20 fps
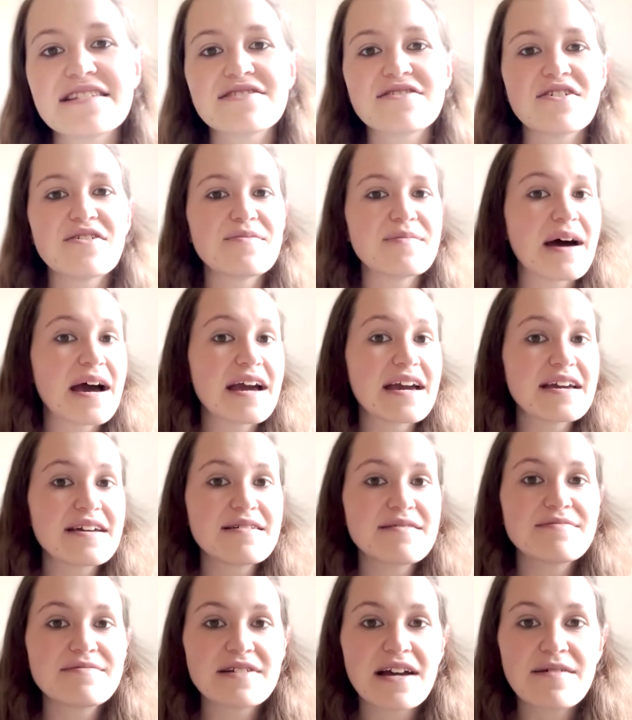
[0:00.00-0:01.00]
so
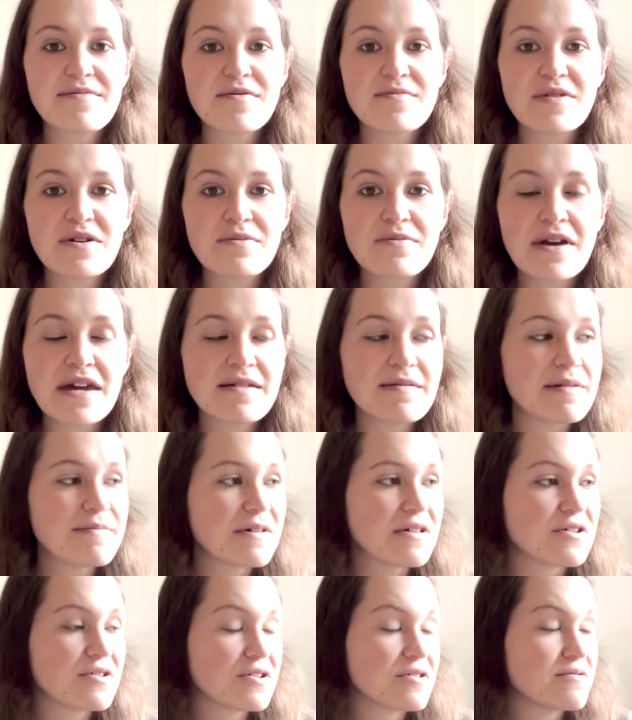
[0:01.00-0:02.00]
my type of meal planning might be
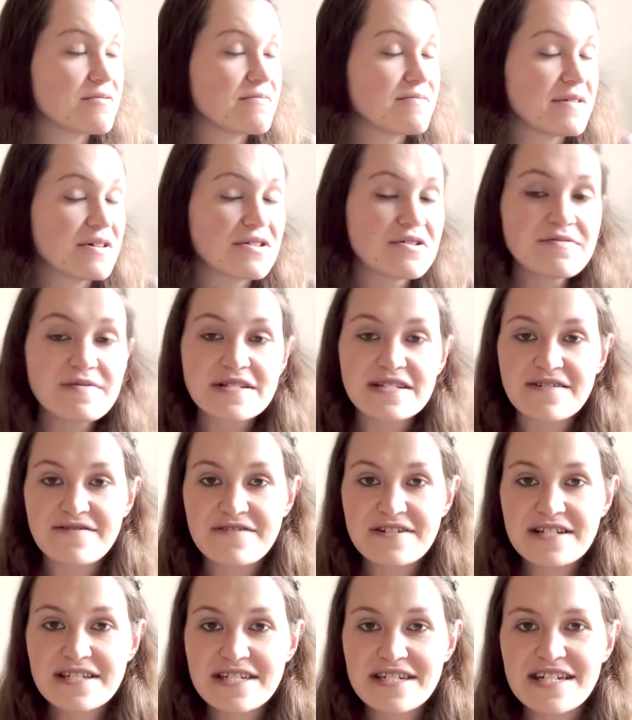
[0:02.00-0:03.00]
a little bit
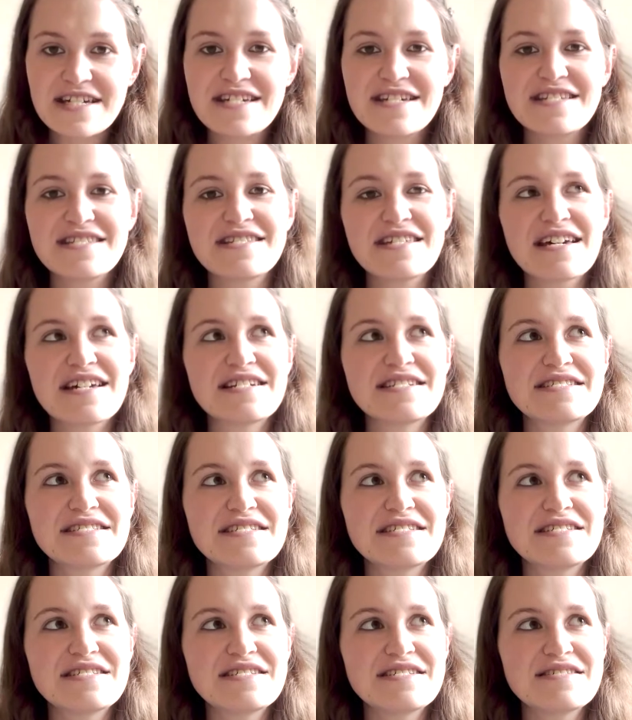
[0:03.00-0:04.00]
different
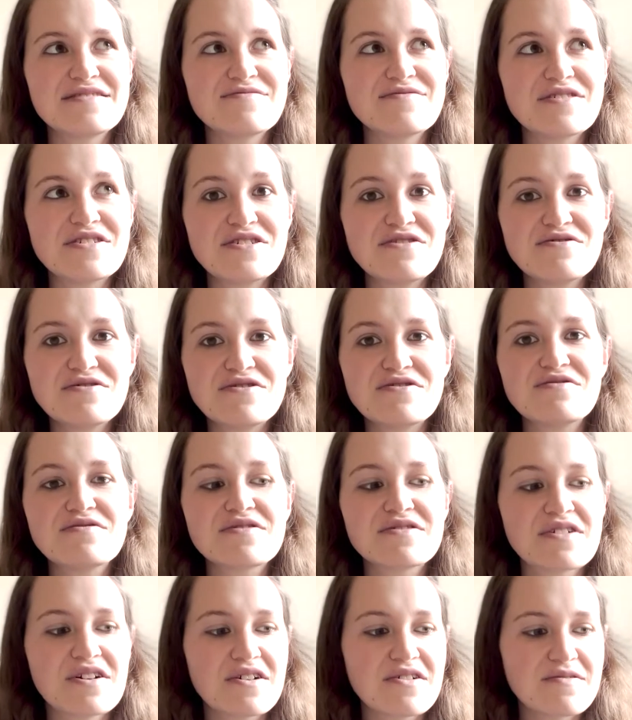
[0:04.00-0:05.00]
than what you do.
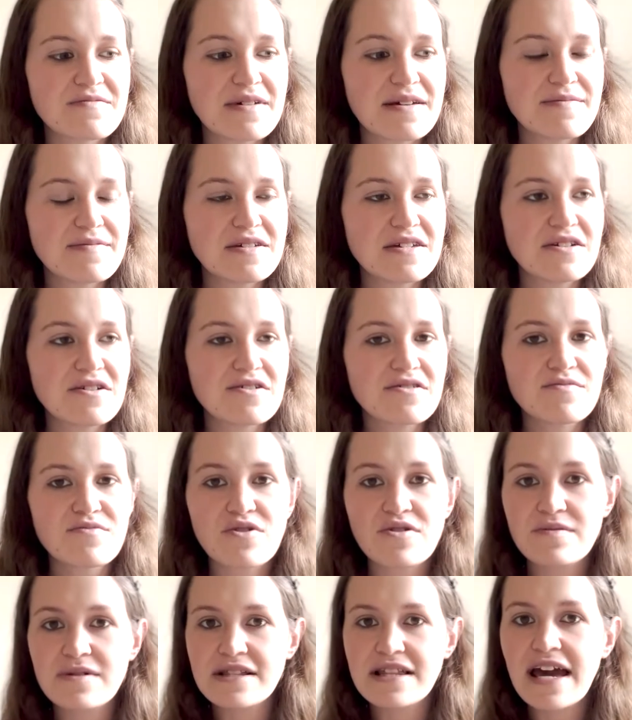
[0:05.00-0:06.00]
So maybe you're
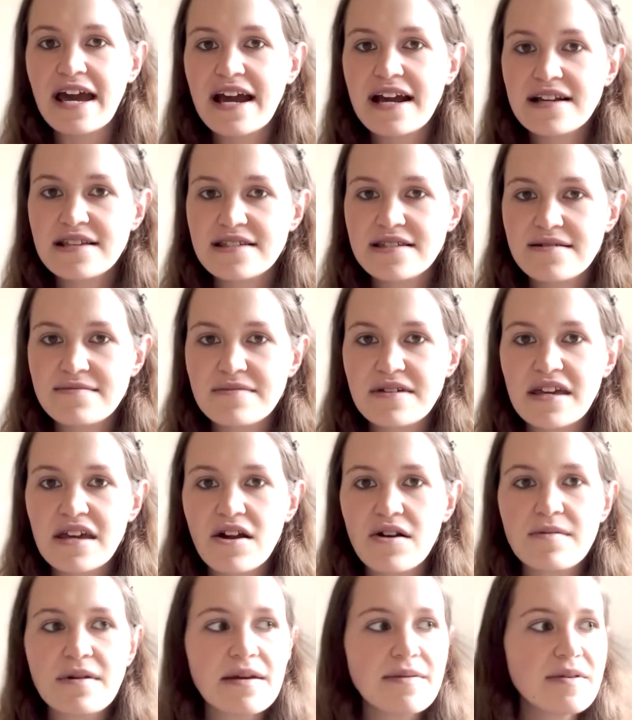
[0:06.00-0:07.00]
more relaxed than me,
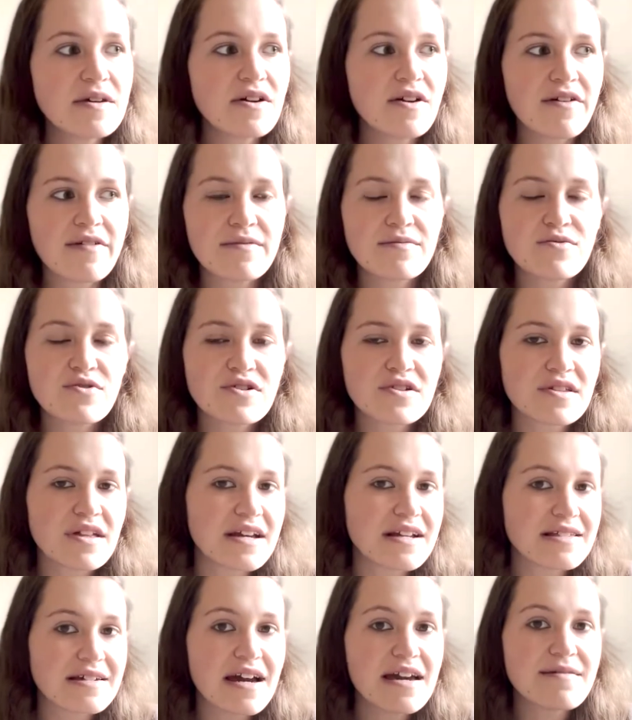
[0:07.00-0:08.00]
or maybe you're more
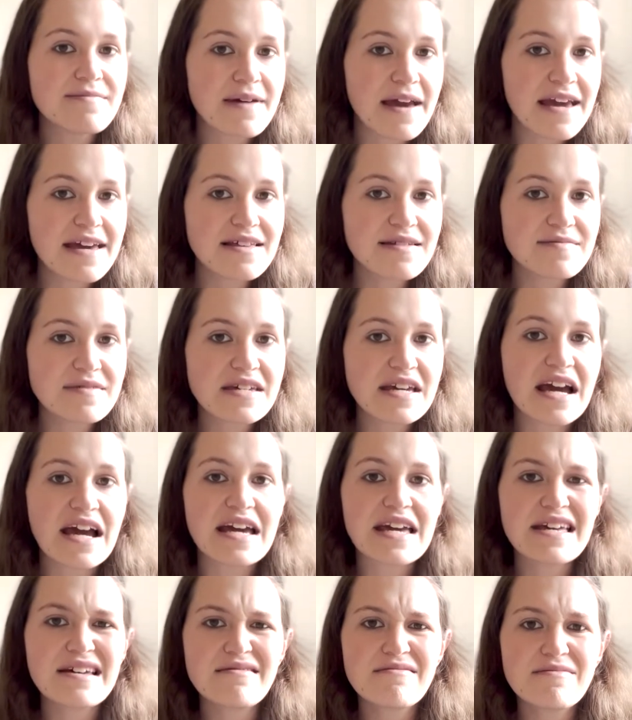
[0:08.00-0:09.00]
like type A than me. I
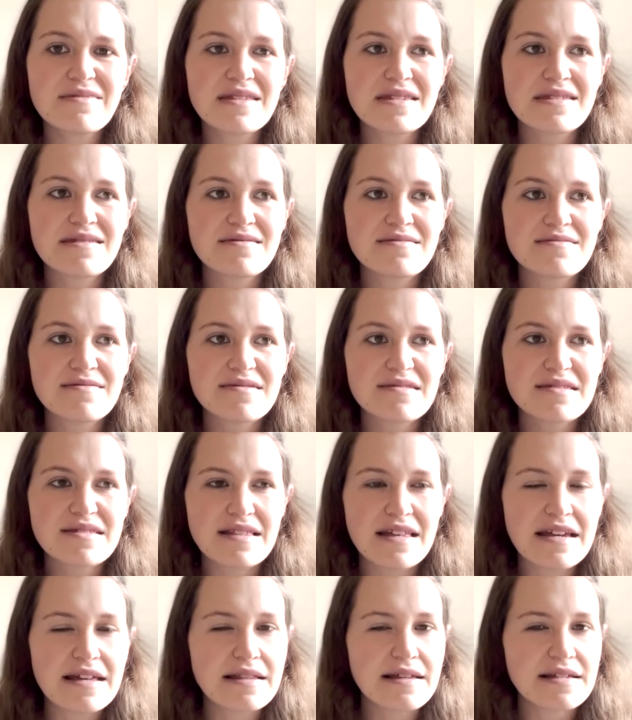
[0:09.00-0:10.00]
am
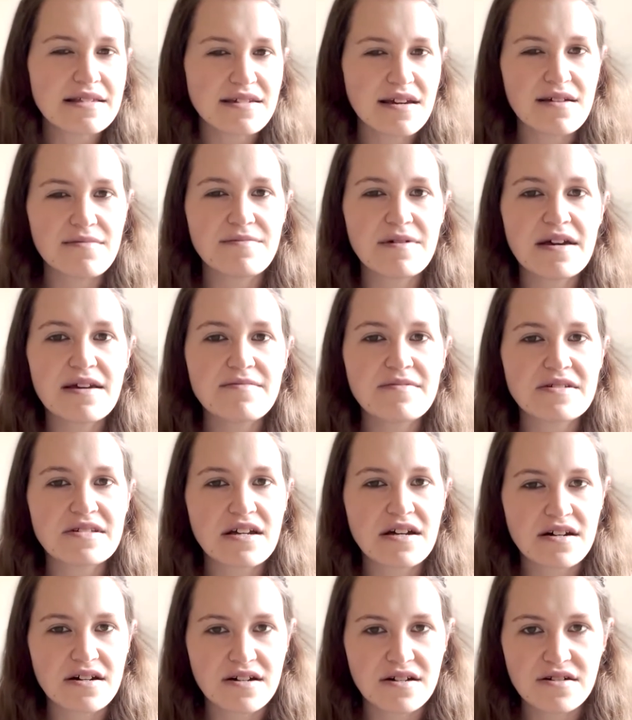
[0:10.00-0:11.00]
slightly type A, but
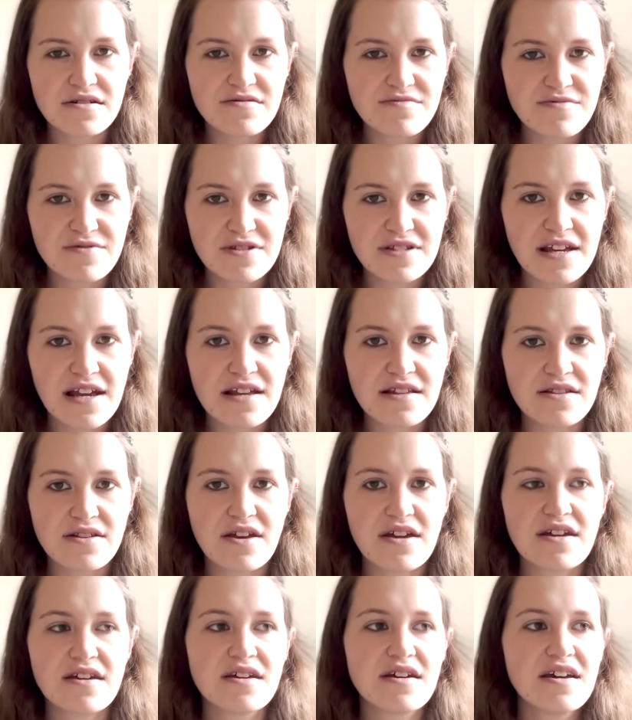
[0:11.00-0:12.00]
not 100%.
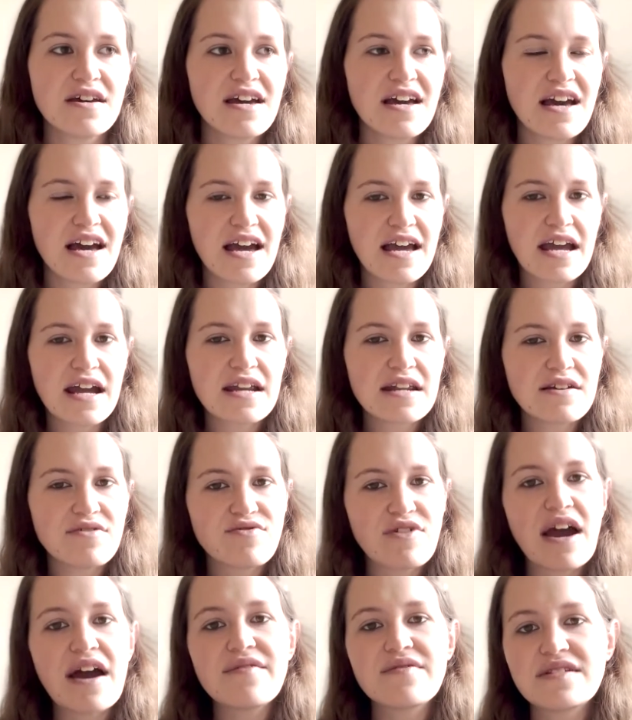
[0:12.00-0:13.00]
Like I kind of
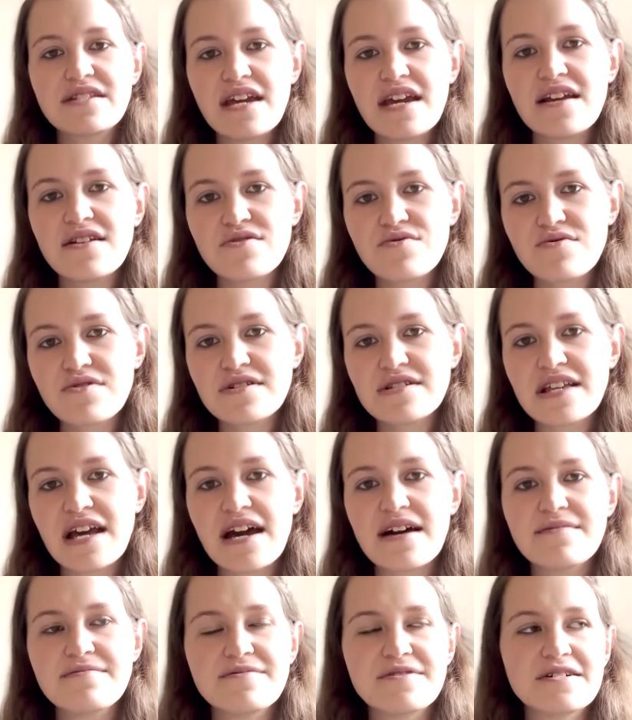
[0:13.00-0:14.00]
gravitate towards
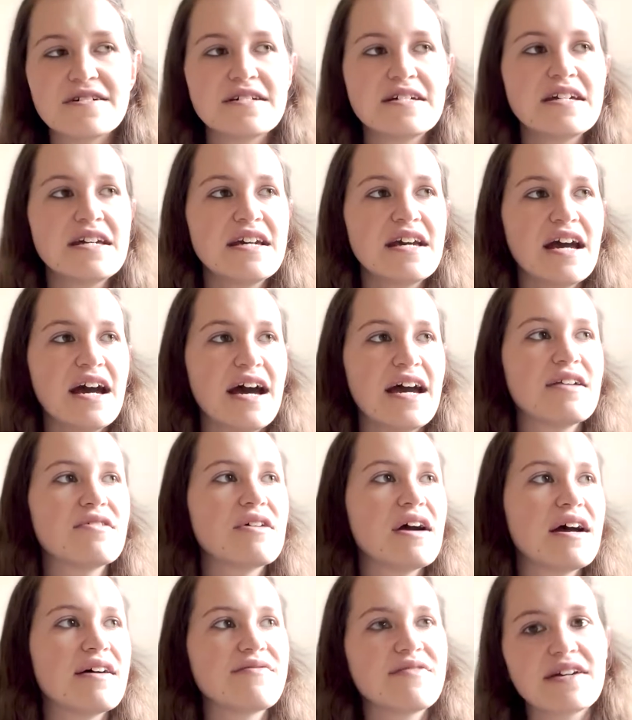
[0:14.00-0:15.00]
that, but I
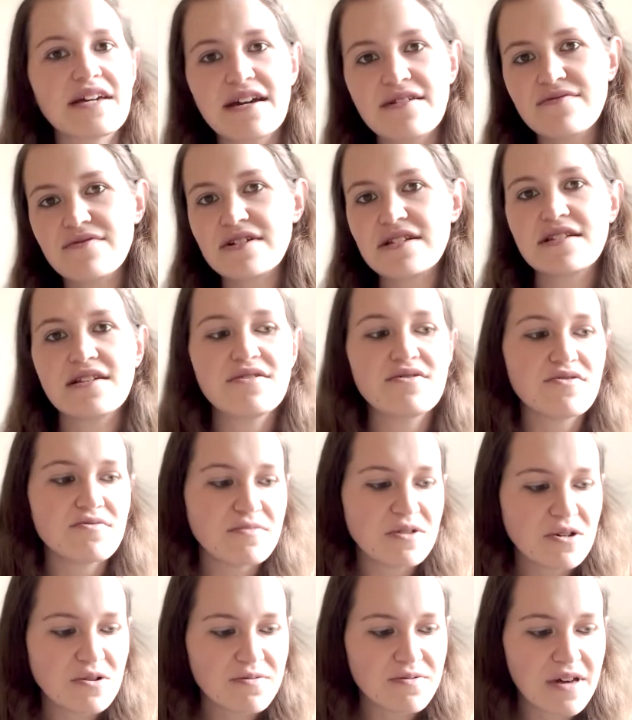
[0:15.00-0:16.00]
don't have like every single
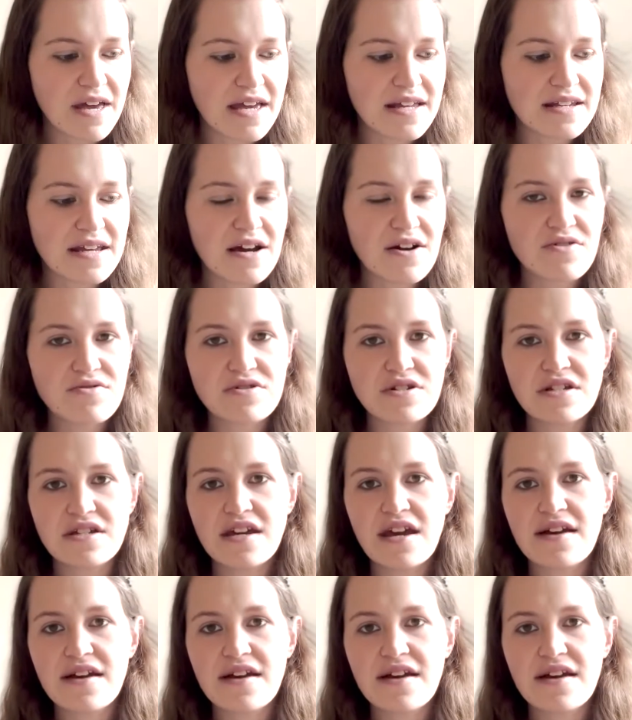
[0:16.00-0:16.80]
meal planned out.